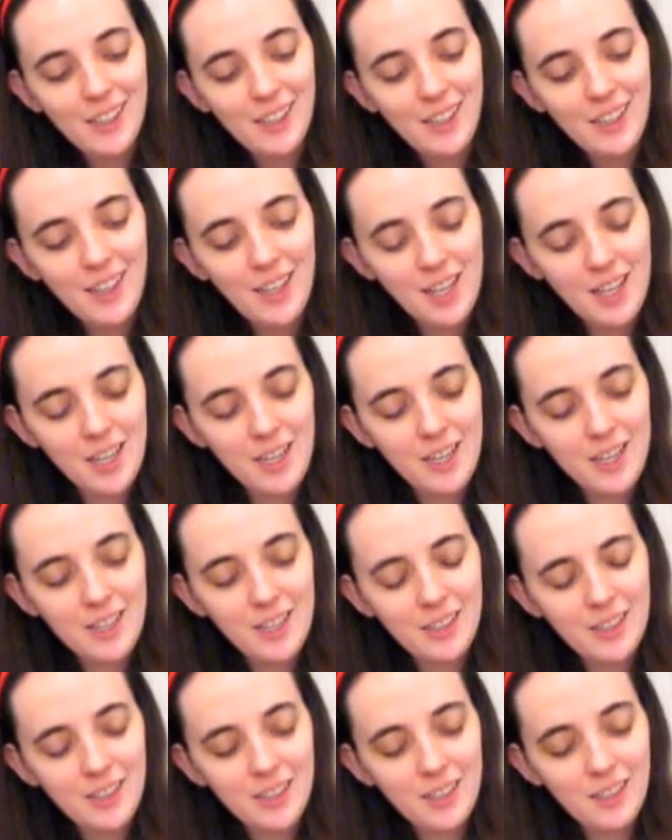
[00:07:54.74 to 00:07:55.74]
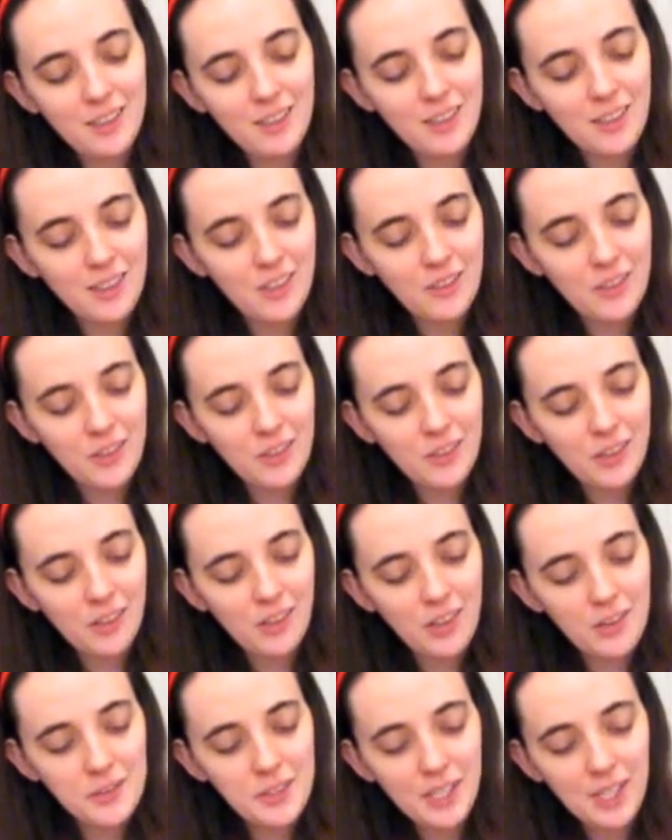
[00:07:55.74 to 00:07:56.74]
And if they're real
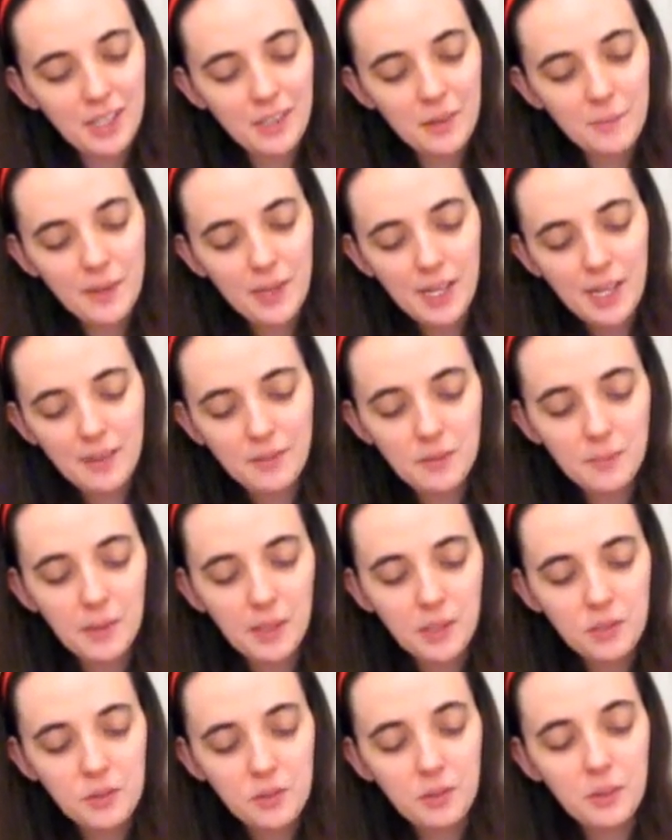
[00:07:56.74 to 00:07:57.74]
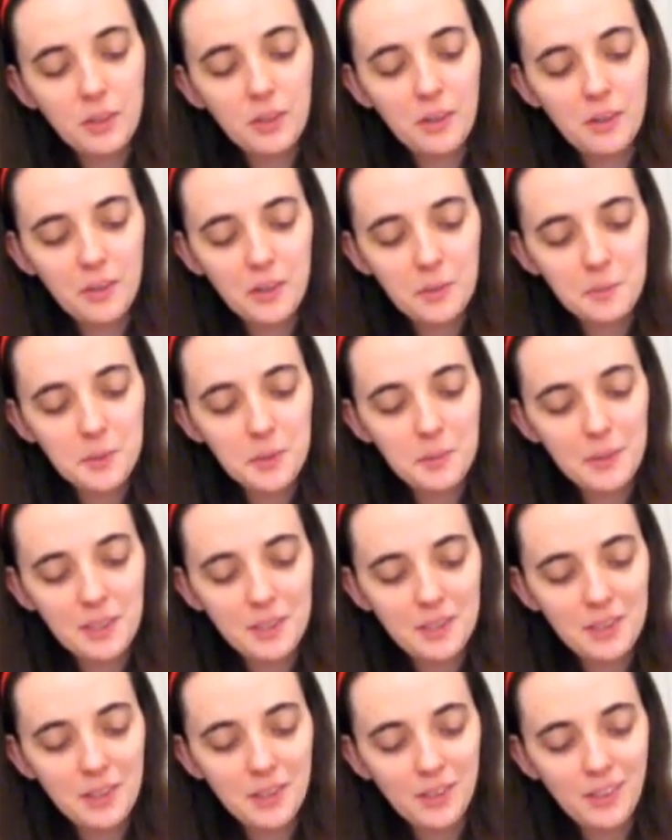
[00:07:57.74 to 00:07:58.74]
close together, you may have to make short arms, but
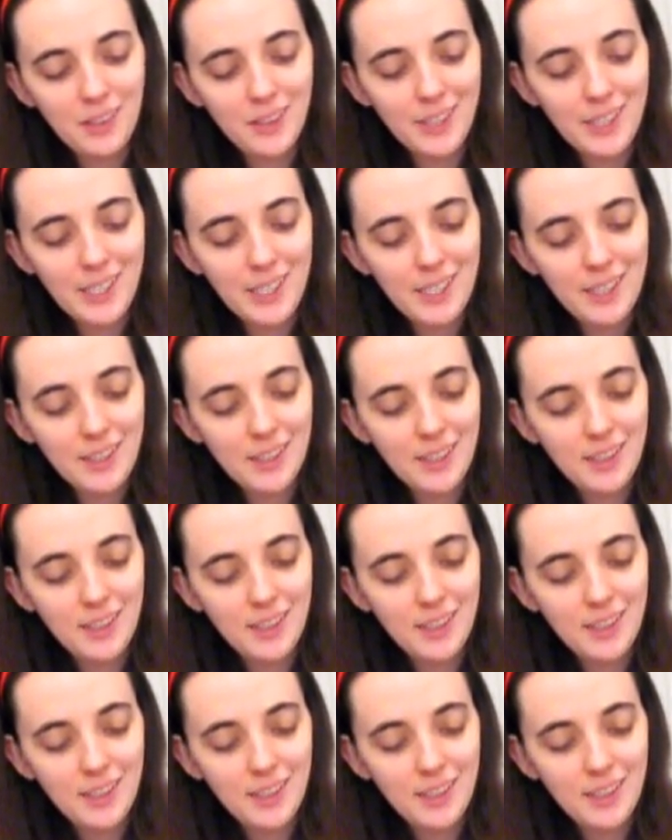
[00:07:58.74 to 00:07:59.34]
it's all good.